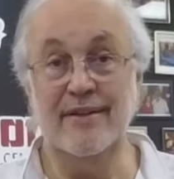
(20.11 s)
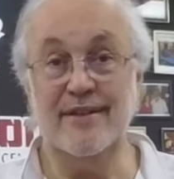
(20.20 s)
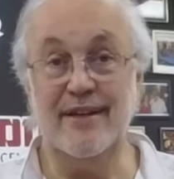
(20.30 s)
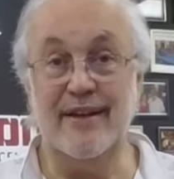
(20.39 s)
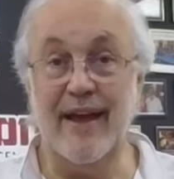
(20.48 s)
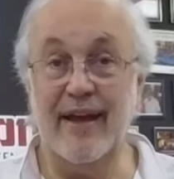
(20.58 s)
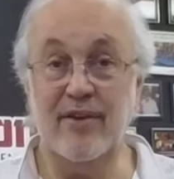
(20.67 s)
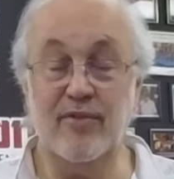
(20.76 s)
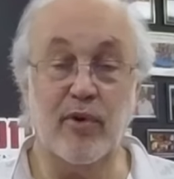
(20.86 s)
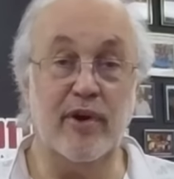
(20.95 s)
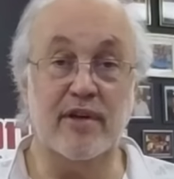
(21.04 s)
Today is
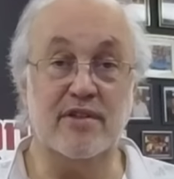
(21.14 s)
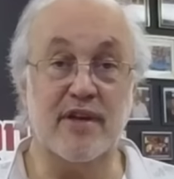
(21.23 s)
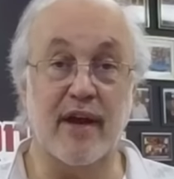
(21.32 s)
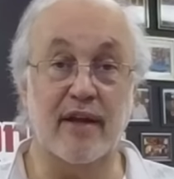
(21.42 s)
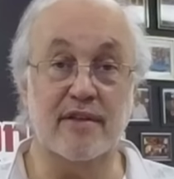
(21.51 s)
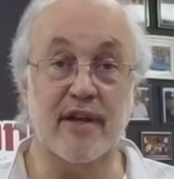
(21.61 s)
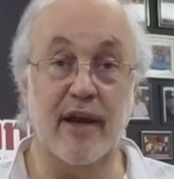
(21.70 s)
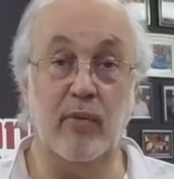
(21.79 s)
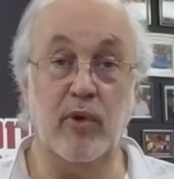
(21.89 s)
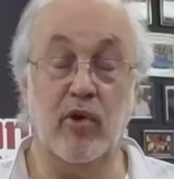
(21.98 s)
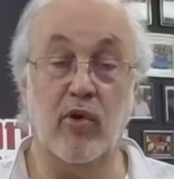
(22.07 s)
very exciting. Today
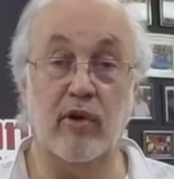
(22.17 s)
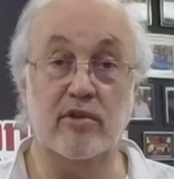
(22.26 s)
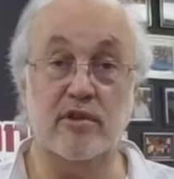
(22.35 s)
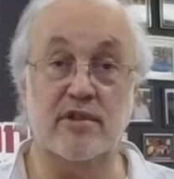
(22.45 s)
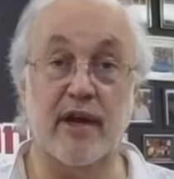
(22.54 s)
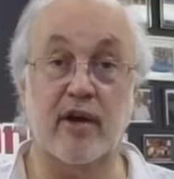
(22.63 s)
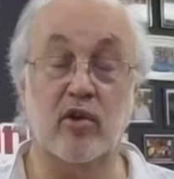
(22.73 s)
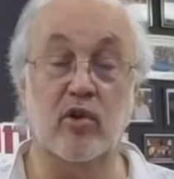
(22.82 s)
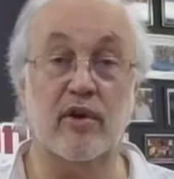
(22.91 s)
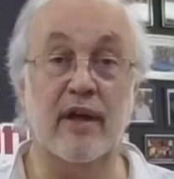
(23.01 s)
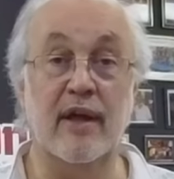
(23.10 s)
we're going to take a
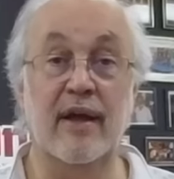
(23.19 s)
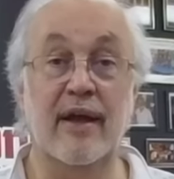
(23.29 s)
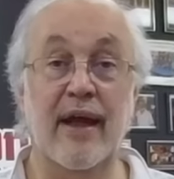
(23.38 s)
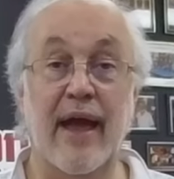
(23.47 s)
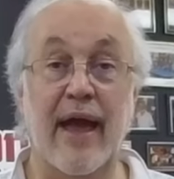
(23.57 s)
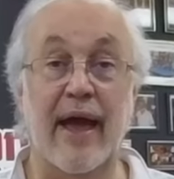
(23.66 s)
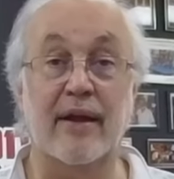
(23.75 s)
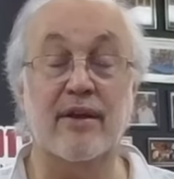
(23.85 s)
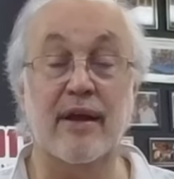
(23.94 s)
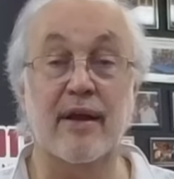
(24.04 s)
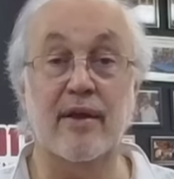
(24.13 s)
look
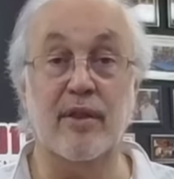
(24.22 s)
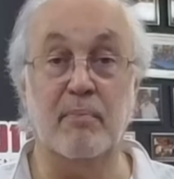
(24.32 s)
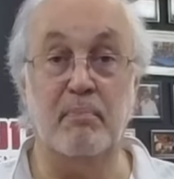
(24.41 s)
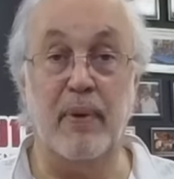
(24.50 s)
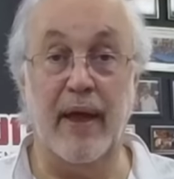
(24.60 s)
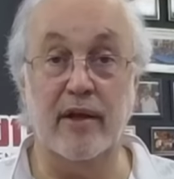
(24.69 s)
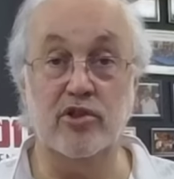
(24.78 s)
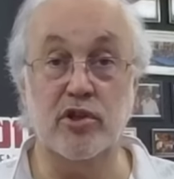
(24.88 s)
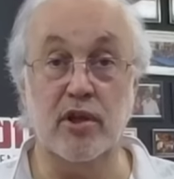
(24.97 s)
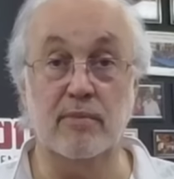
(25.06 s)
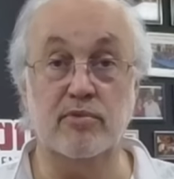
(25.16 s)
at the
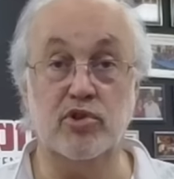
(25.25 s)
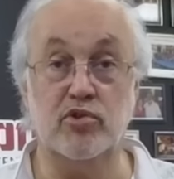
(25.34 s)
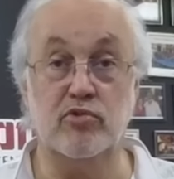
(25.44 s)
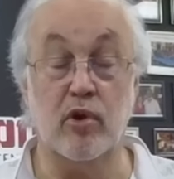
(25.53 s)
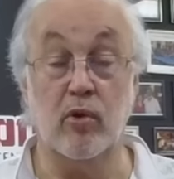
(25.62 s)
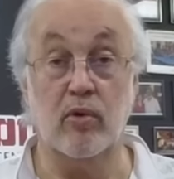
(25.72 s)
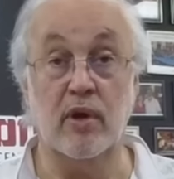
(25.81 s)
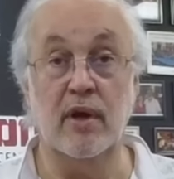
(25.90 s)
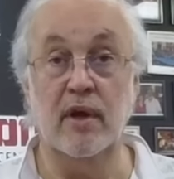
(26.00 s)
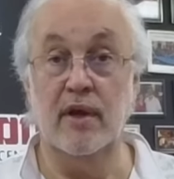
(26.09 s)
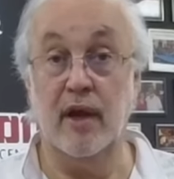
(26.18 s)
pendulum stroke.
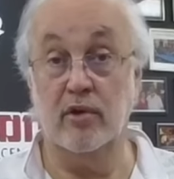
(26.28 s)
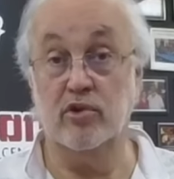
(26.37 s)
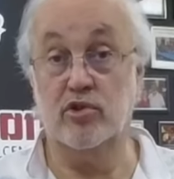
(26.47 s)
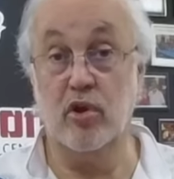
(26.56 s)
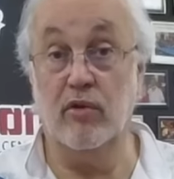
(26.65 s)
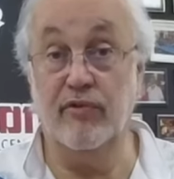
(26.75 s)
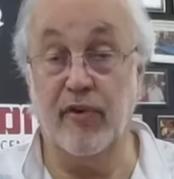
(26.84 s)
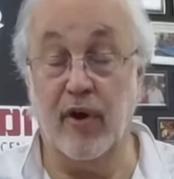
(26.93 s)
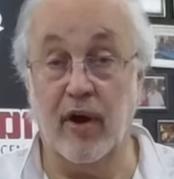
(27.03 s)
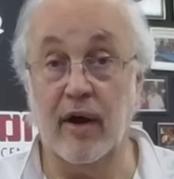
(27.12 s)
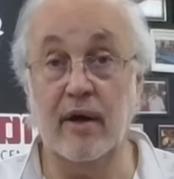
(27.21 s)
Now, so
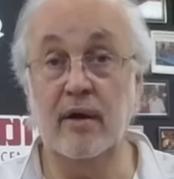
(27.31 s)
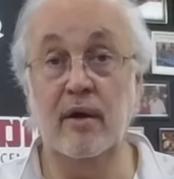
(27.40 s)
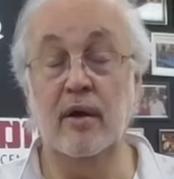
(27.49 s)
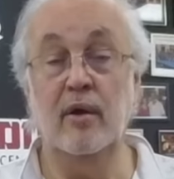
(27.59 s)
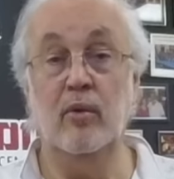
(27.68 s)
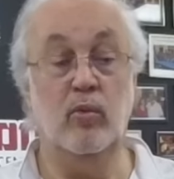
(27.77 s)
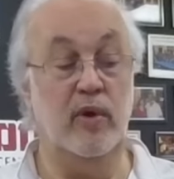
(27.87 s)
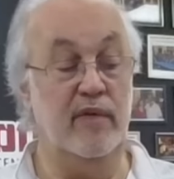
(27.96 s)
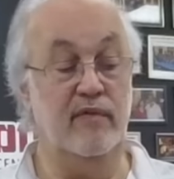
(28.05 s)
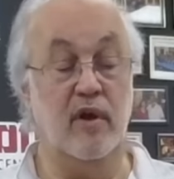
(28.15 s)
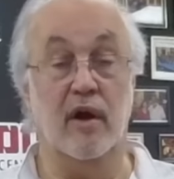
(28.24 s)
far,
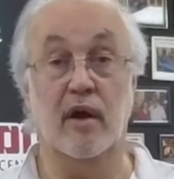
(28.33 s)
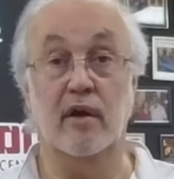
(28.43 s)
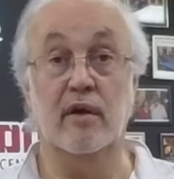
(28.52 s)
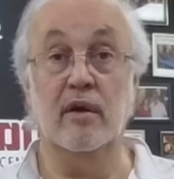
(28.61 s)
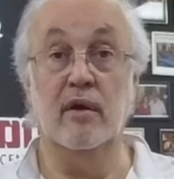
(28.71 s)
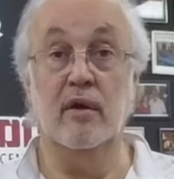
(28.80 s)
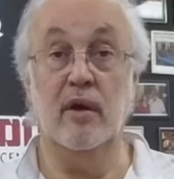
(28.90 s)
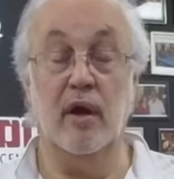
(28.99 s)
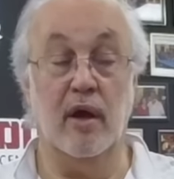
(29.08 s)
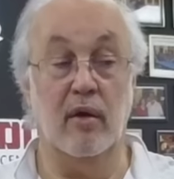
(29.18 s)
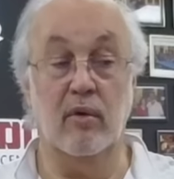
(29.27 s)
we've done,
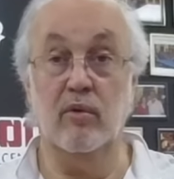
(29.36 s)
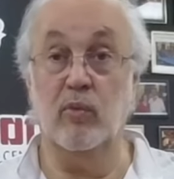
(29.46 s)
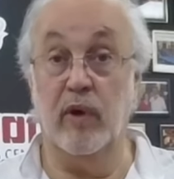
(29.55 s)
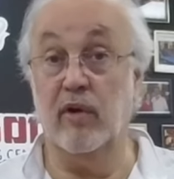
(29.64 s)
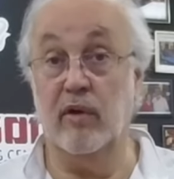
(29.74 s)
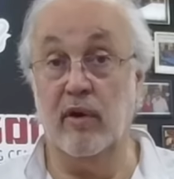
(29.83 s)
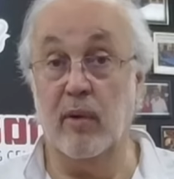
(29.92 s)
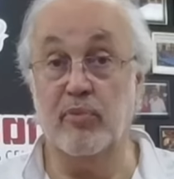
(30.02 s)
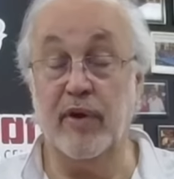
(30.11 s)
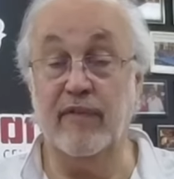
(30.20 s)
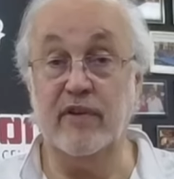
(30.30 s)
in our
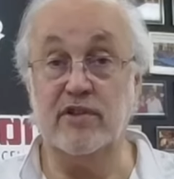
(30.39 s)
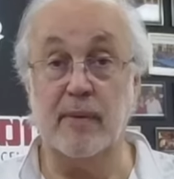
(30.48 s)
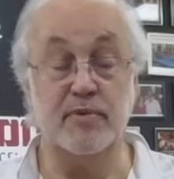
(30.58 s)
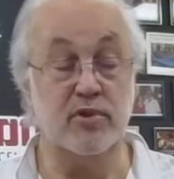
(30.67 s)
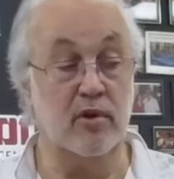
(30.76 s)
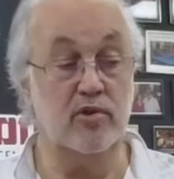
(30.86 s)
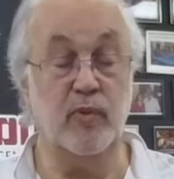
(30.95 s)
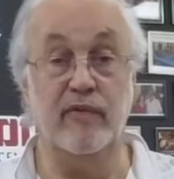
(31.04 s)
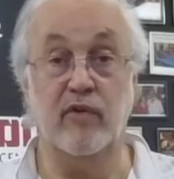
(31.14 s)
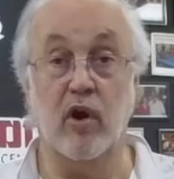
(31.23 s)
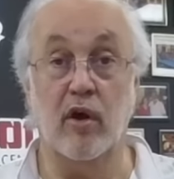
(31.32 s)
previous episodes,
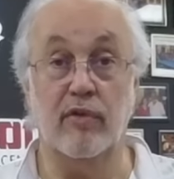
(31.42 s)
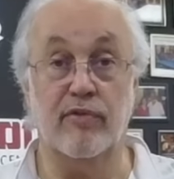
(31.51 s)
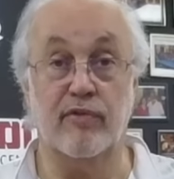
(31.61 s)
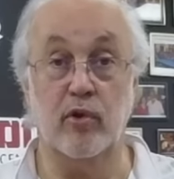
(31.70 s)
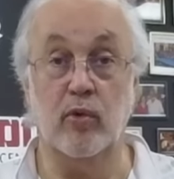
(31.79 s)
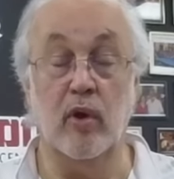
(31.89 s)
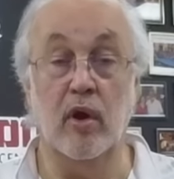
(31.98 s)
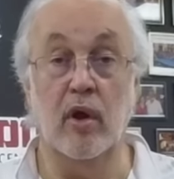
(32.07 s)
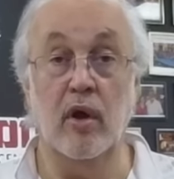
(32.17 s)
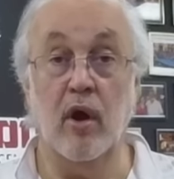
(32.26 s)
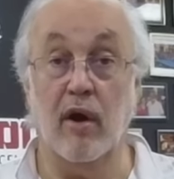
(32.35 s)
we've gone through
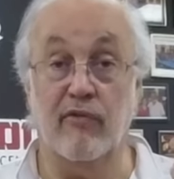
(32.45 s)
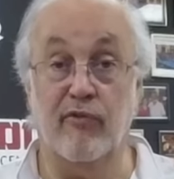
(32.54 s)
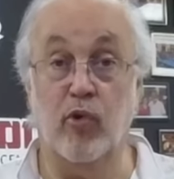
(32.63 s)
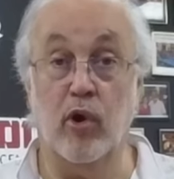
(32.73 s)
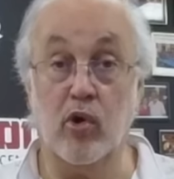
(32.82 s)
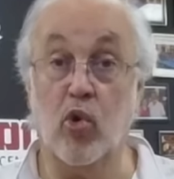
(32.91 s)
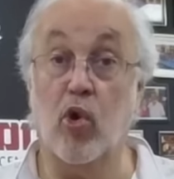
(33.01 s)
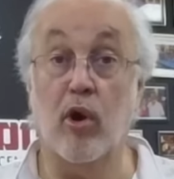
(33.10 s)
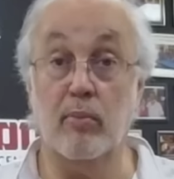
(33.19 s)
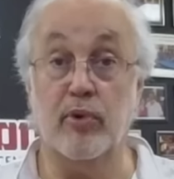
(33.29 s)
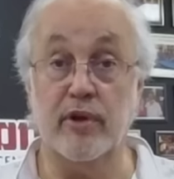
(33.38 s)
our 4
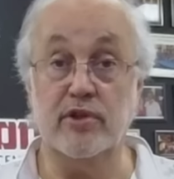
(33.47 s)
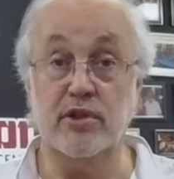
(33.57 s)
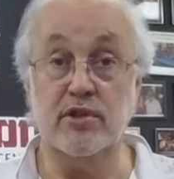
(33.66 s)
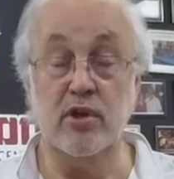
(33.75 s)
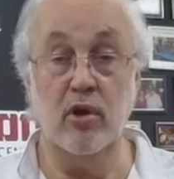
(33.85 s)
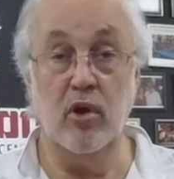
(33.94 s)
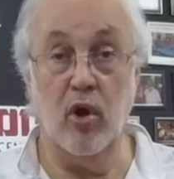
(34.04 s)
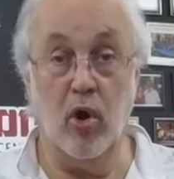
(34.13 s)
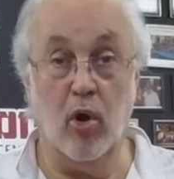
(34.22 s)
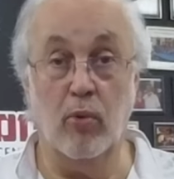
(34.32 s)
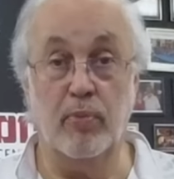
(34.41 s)
core bridges:
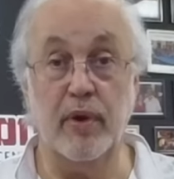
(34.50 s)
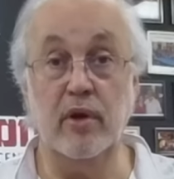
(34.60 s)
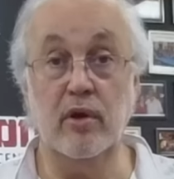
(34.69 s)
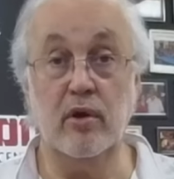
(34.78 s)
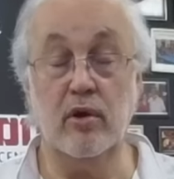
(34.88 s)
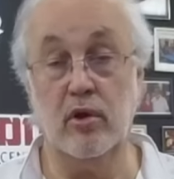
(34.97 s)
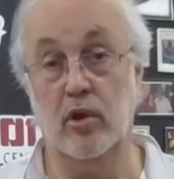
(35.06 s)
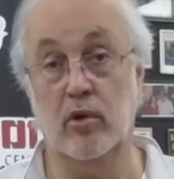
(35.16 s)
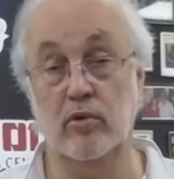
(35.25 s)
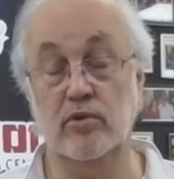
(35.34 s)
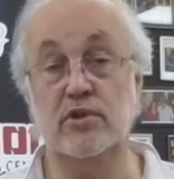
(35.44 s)
open,
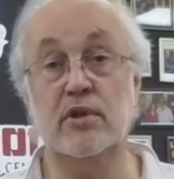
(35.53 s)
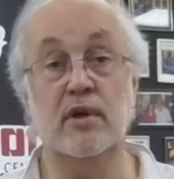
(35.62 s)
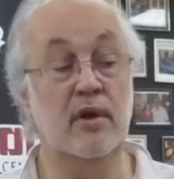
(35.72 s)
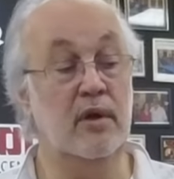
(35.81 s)
closed,